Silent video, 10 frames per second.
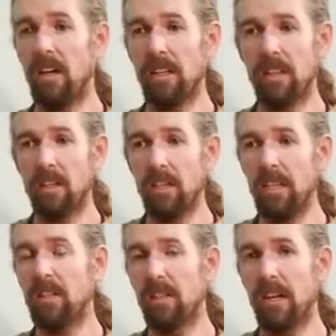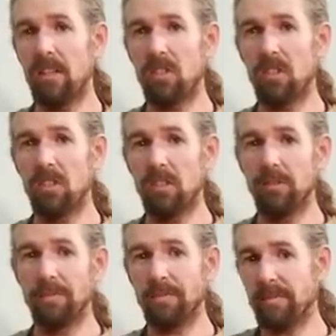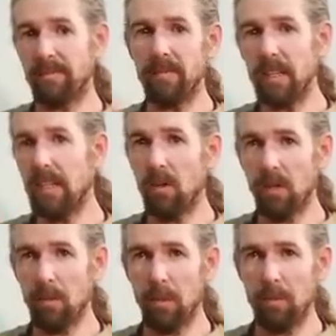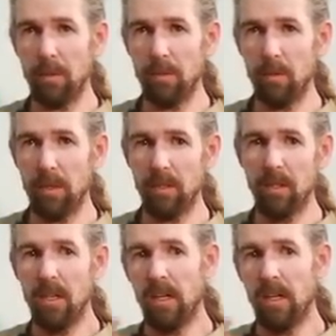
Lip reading: at their ecological equilibrium, if you will,